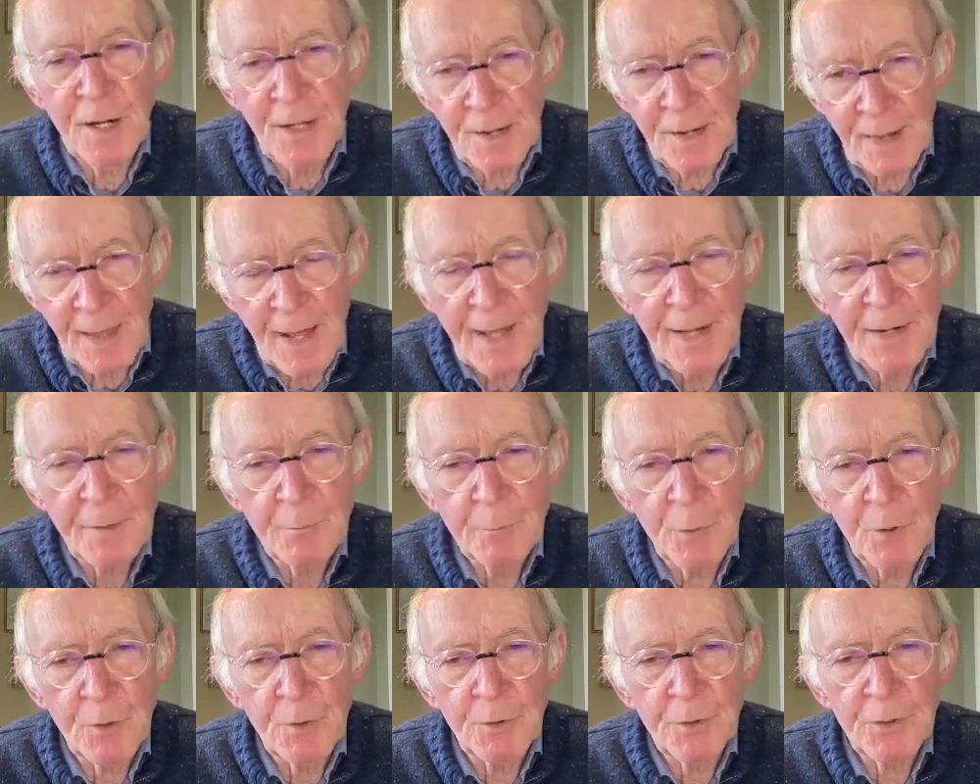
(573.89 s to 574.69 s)
a
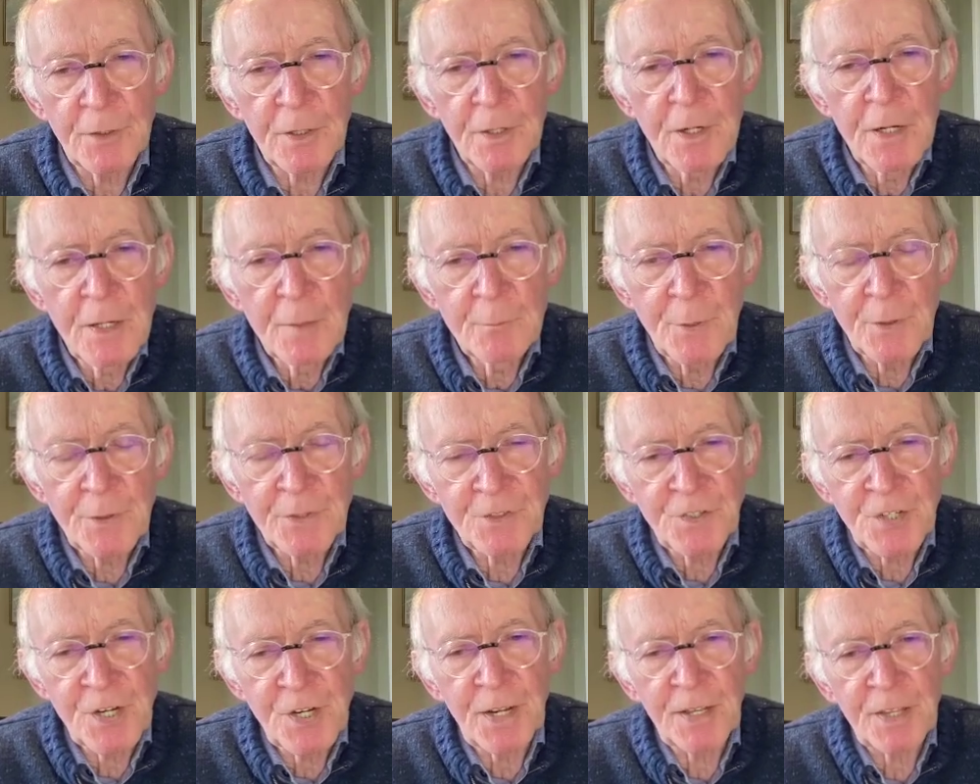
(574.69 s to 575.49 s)
land border,
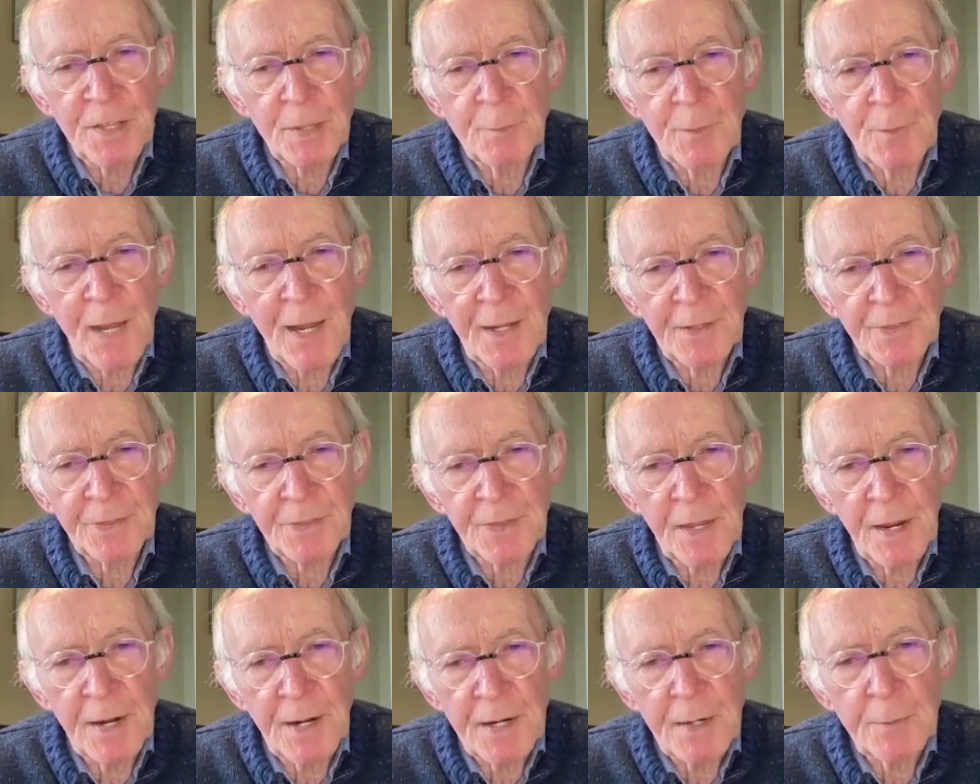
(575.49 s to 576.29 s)
but check them at
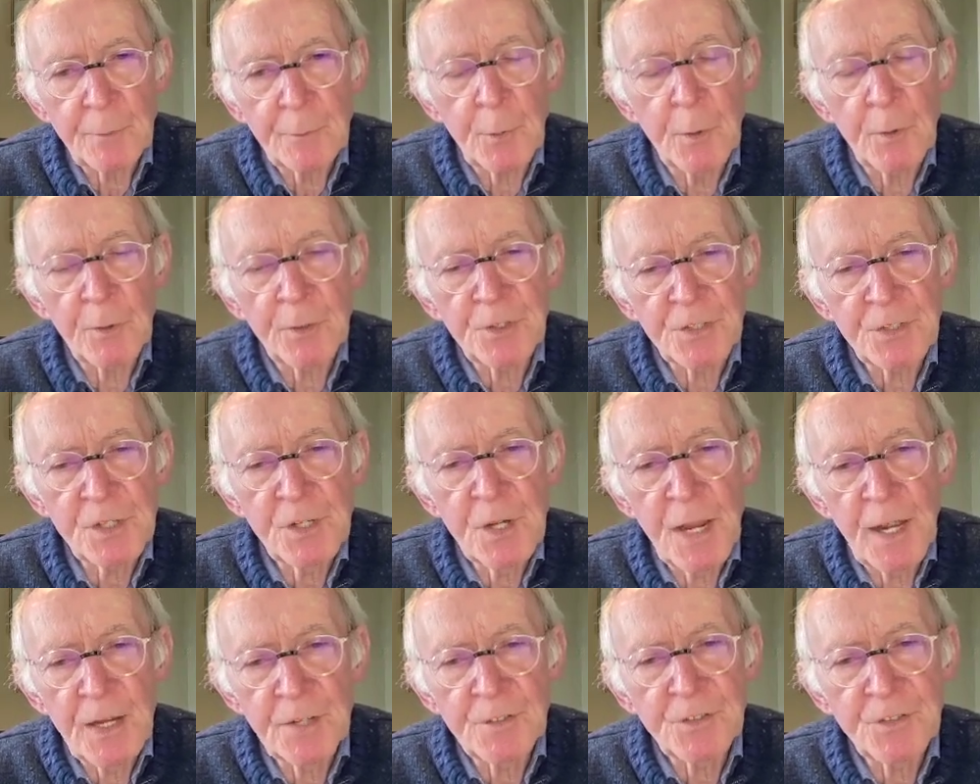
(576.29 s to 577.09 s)
the airports
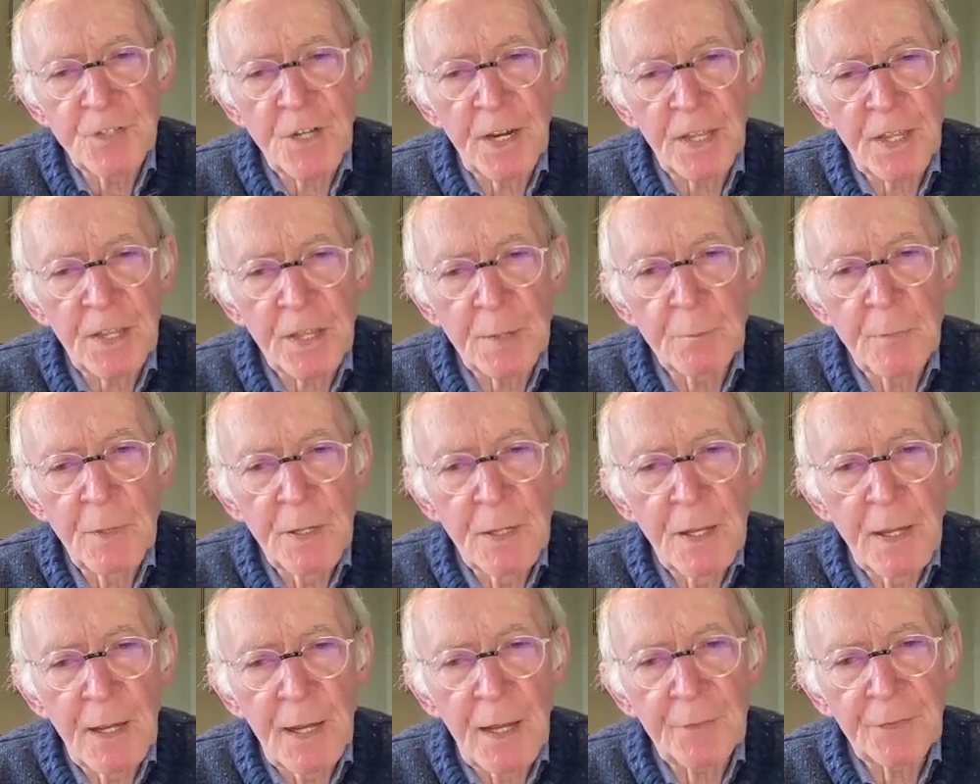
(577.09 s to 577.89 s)
and check them
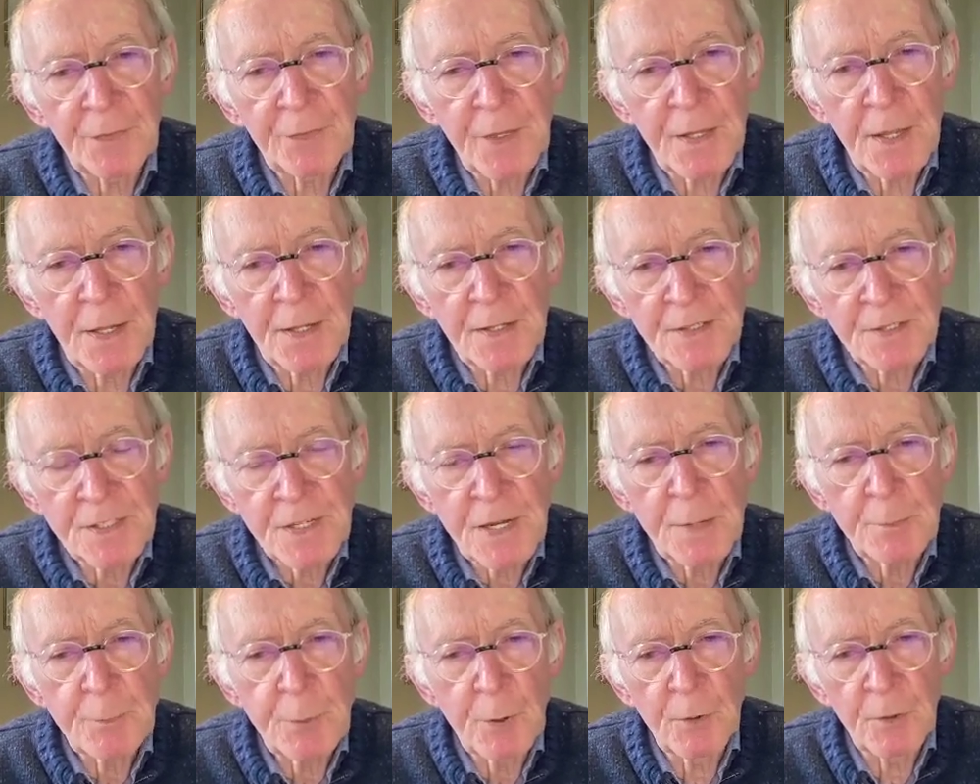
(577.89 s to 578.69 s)
at the
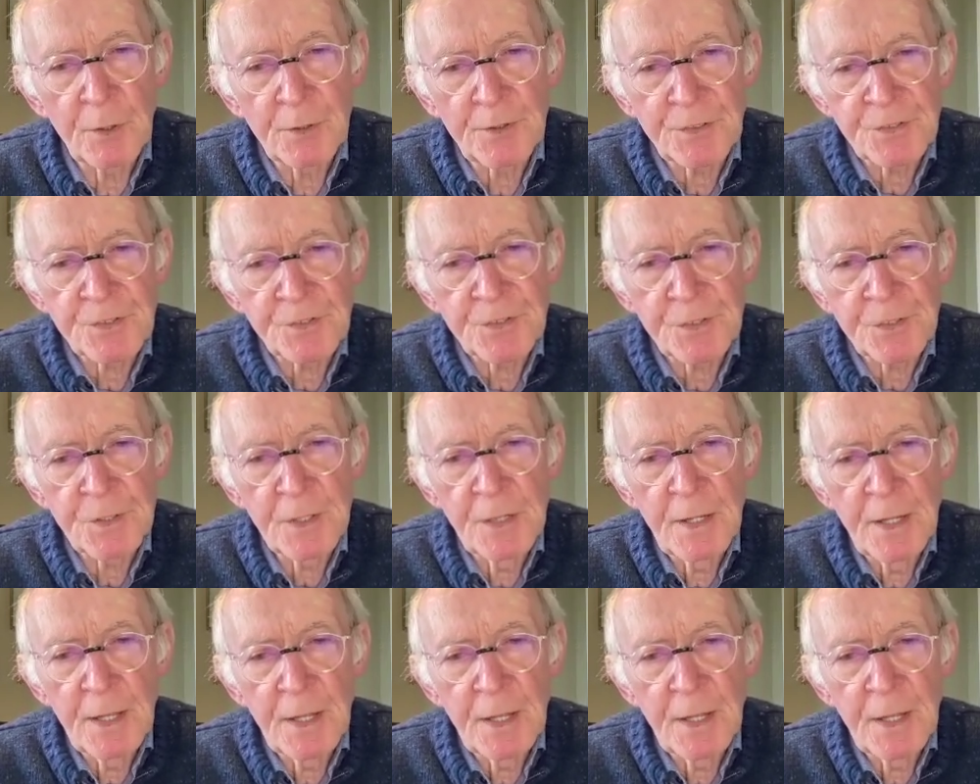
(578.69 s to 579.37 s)
seaports.